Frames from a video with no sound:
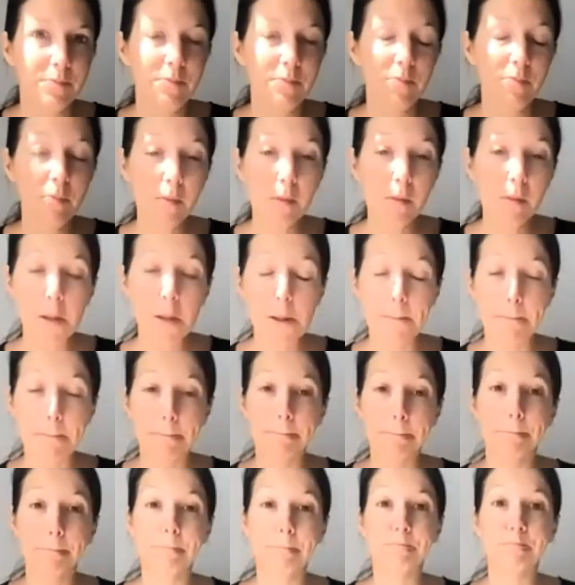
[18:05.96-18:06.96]

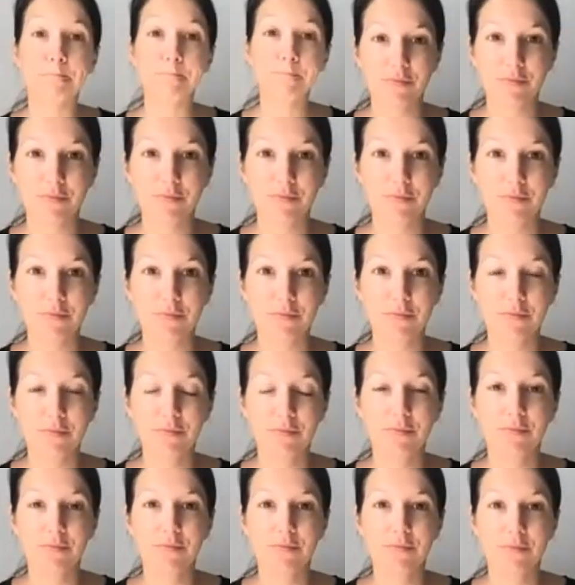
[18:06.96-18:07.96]

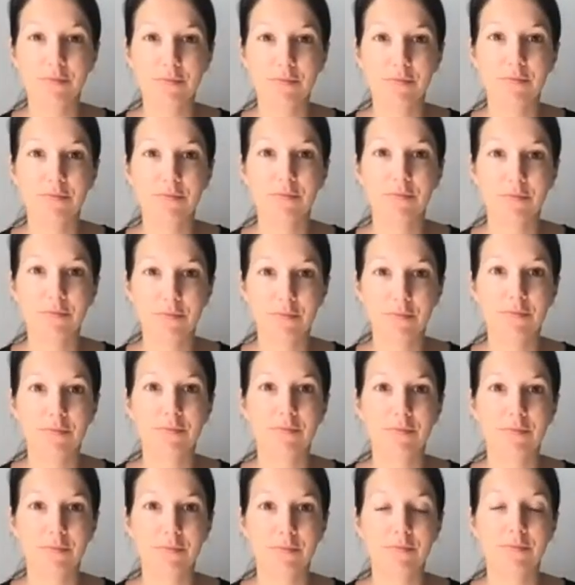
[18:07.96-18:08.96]

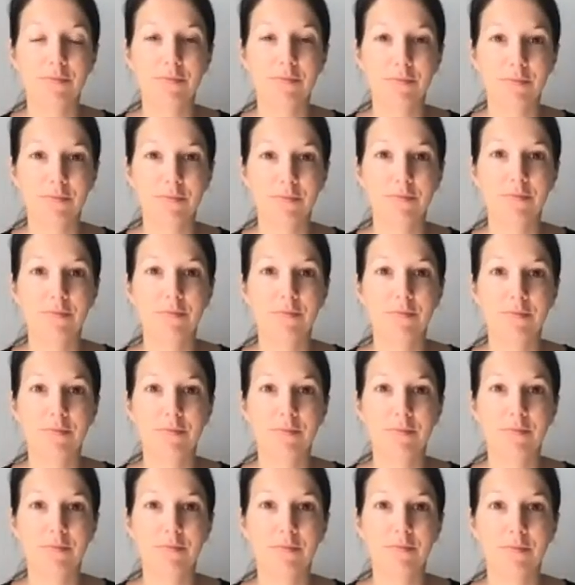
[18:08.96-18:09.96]

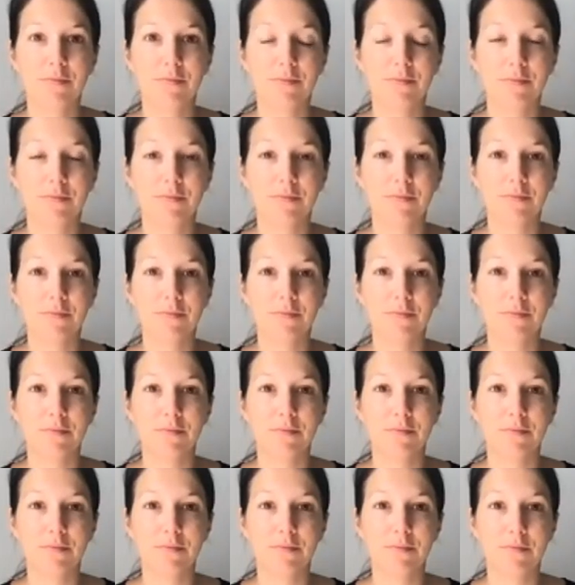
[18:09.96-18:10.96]

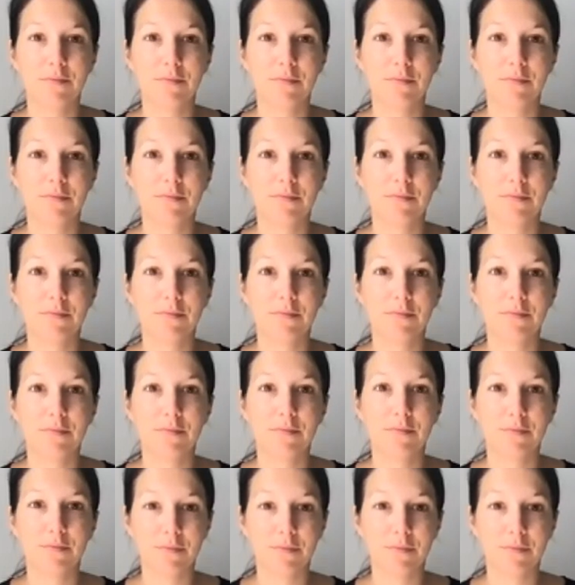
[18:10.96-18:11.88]
The person shown says nothing.